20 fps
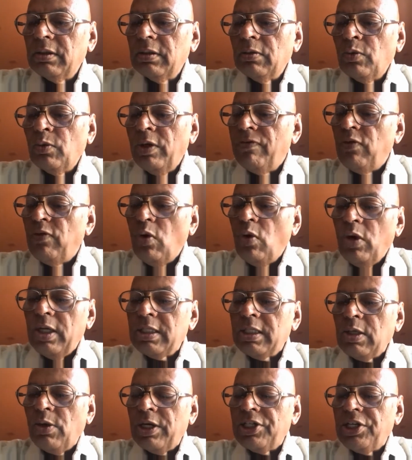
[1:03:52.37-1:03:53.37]
We
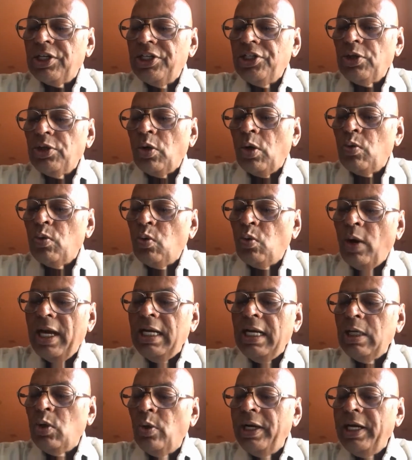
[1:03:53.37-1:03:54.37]
focus our attention on
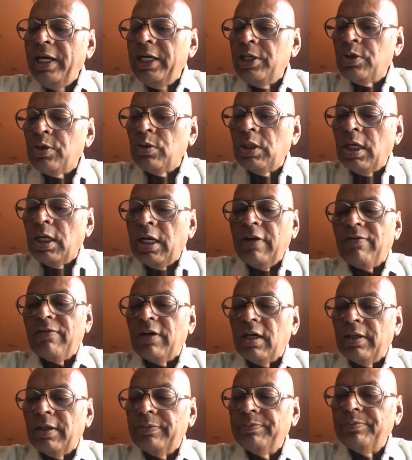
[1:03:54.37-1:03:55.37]
while going to the river.